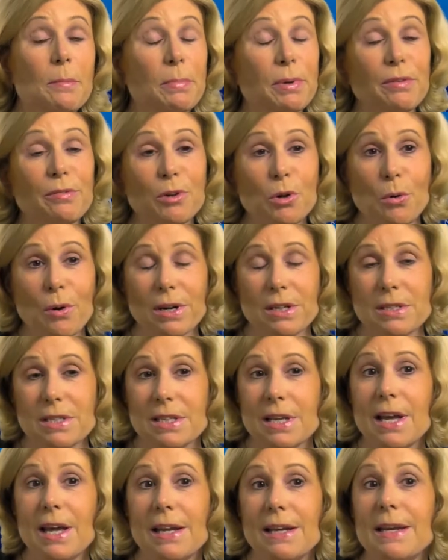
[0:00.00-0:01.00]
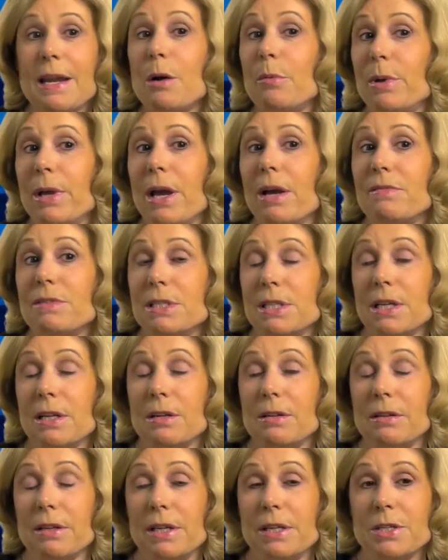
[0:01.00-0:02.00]
But of course, now we have
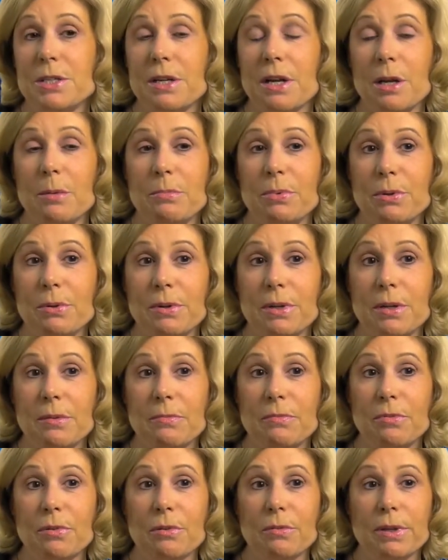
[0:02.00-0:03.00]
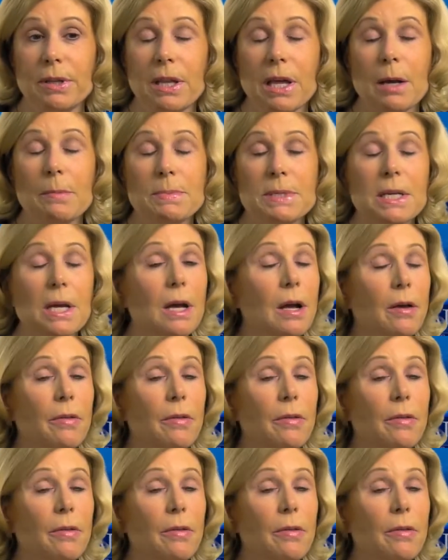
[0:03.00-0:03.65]
single agent ibrutinib for relapse.